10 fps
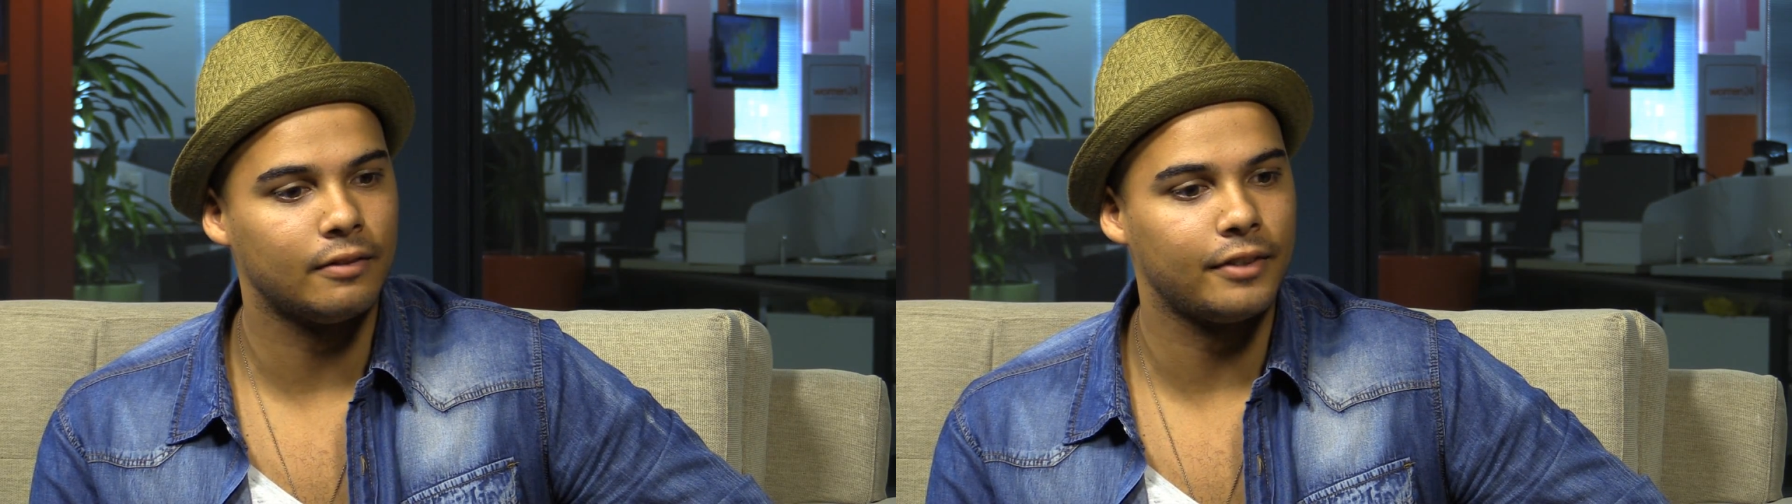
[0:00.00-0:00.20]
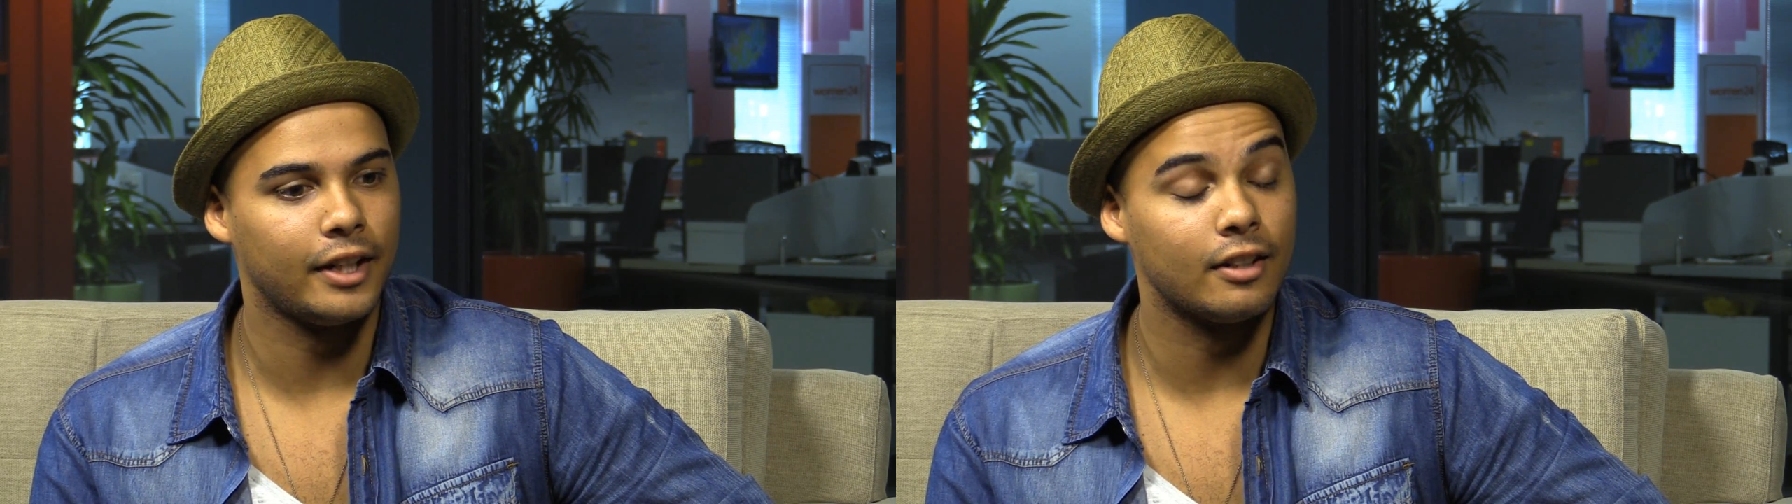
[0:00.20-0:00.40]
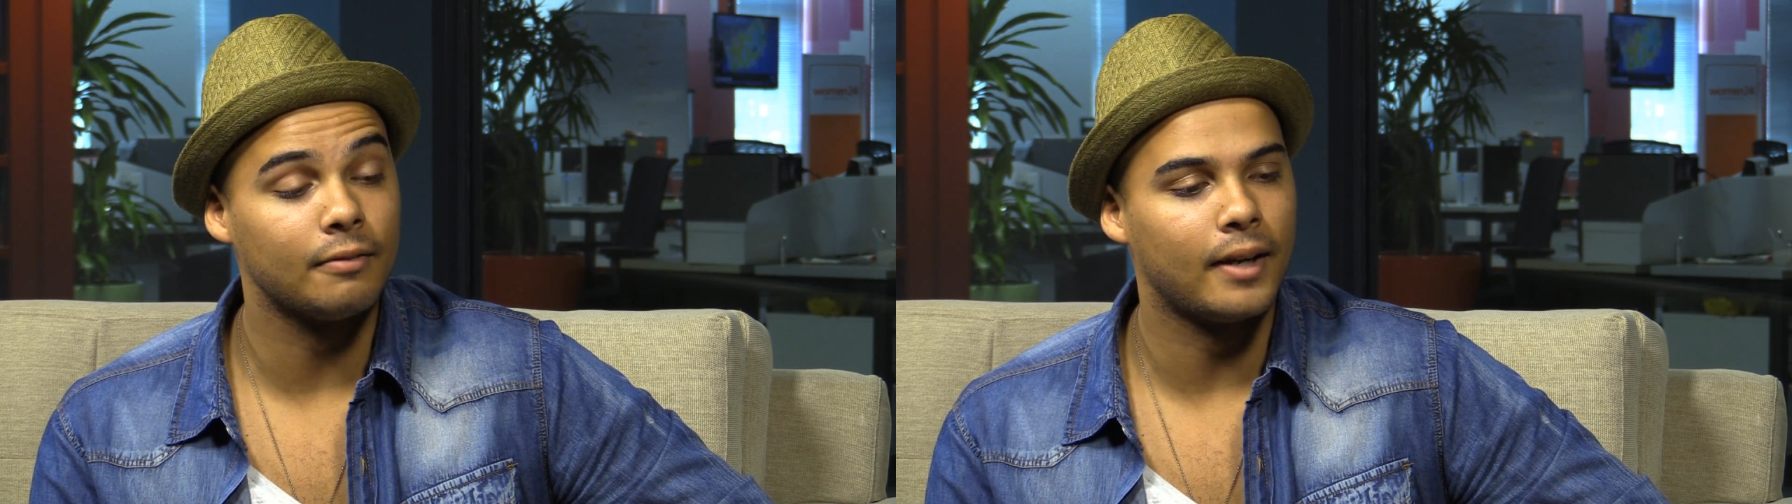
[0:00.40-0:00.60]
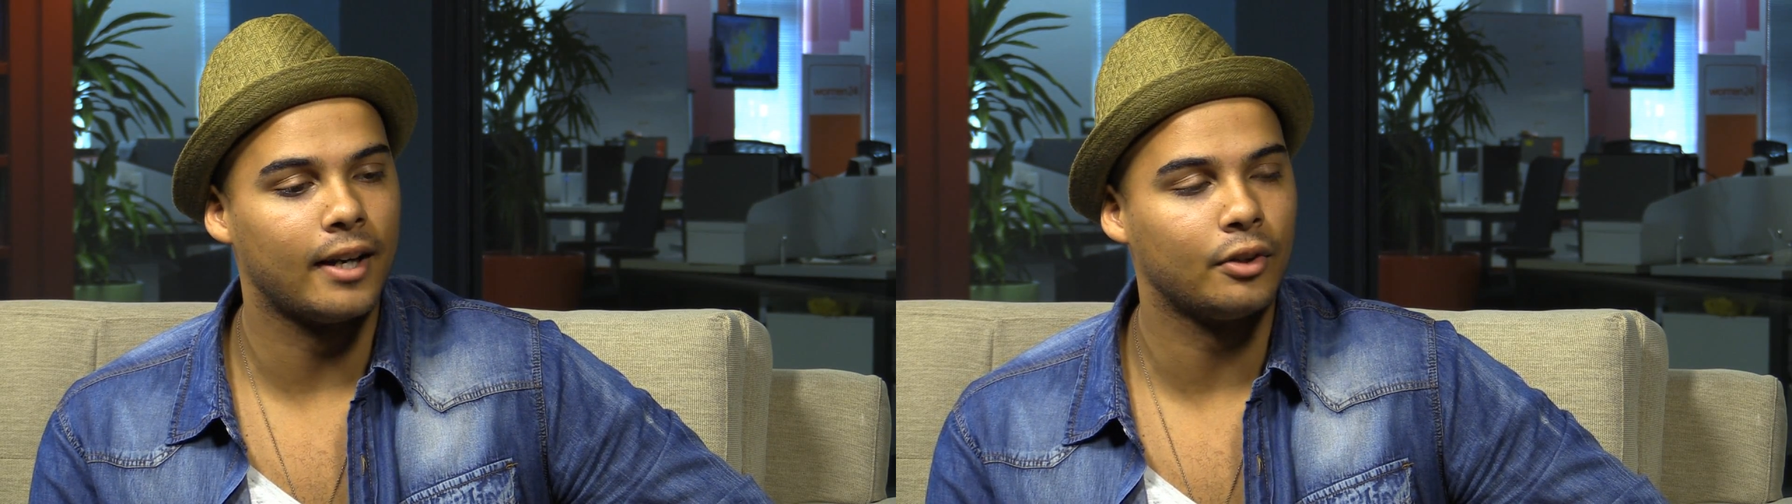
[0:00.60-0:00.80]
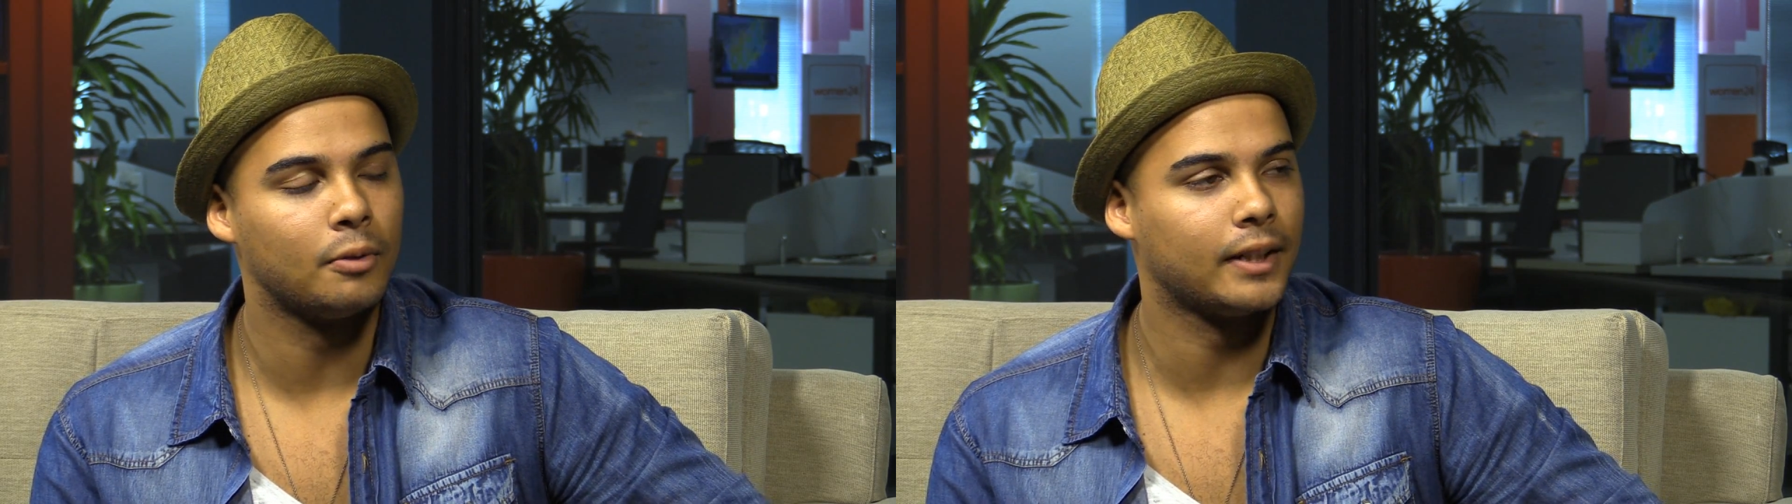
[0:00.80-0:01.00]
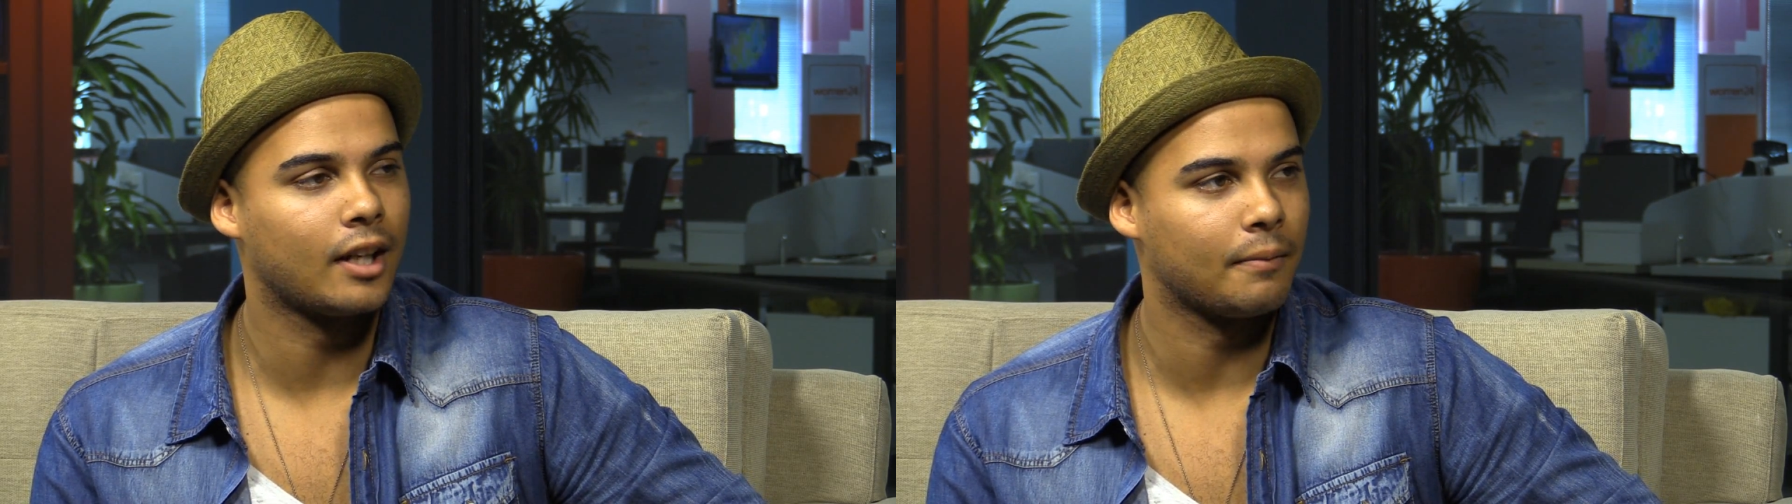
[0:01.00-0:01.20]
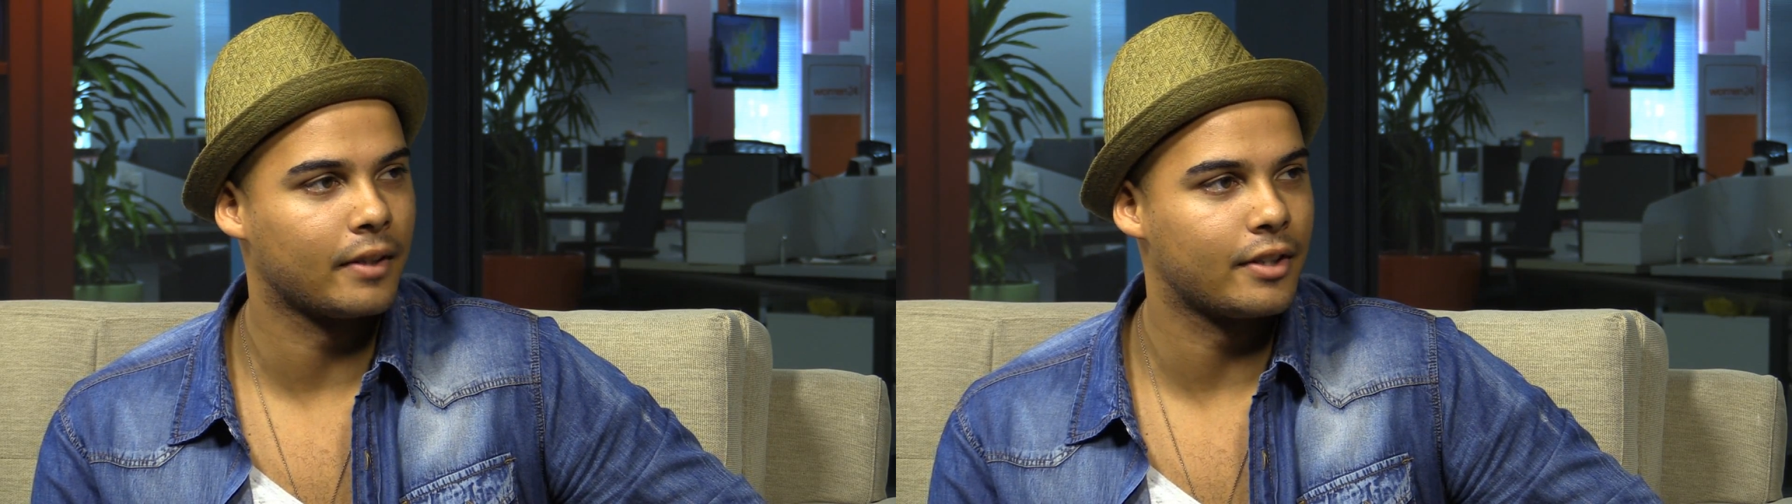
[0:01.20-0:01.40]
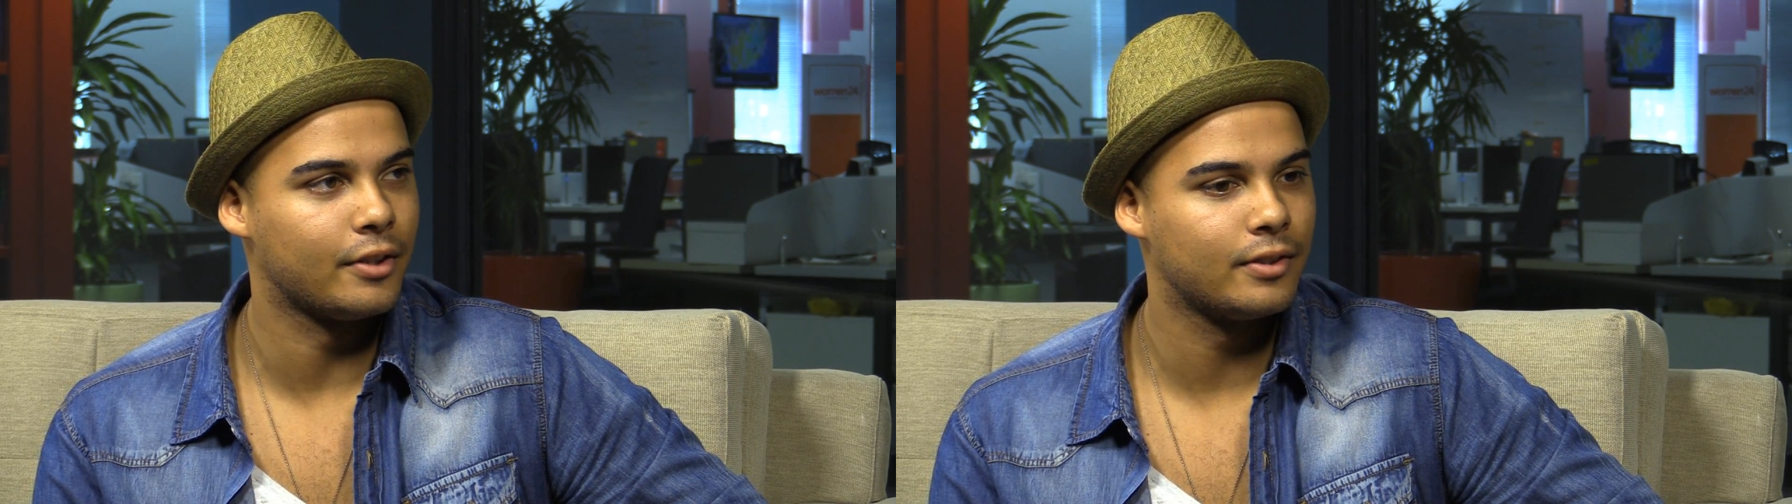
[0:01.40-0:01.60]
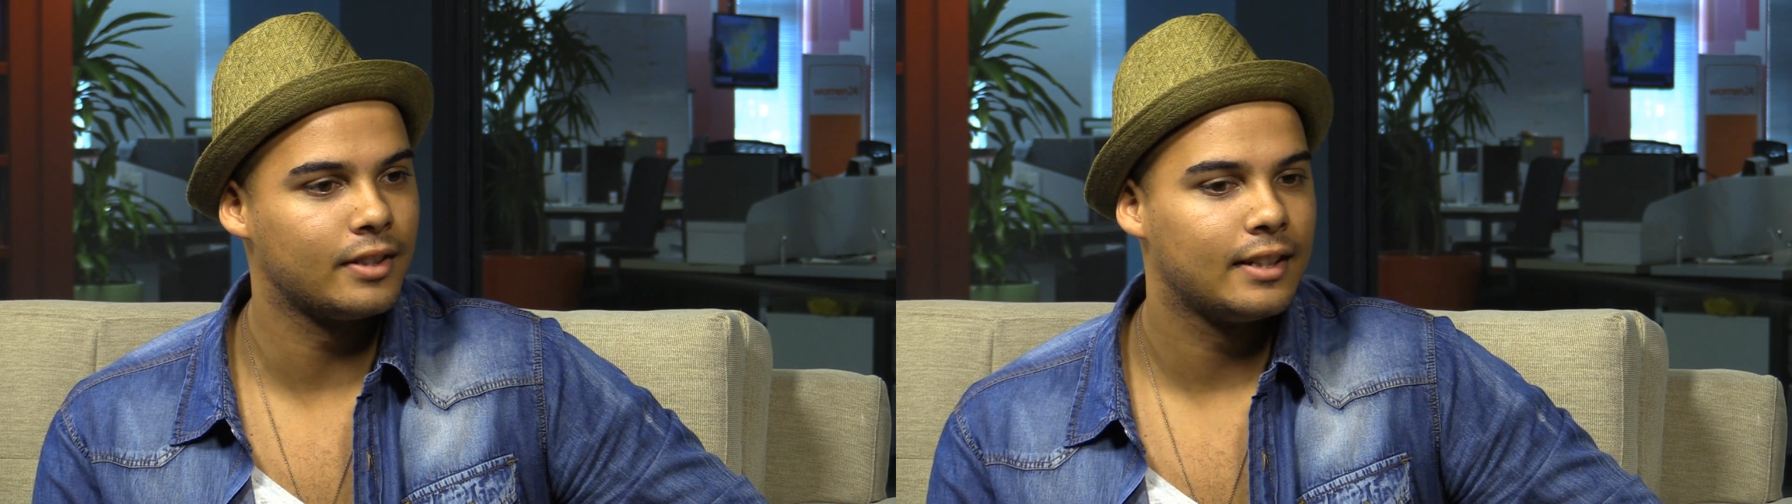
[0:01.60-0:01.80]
friend of mine who will be coming through.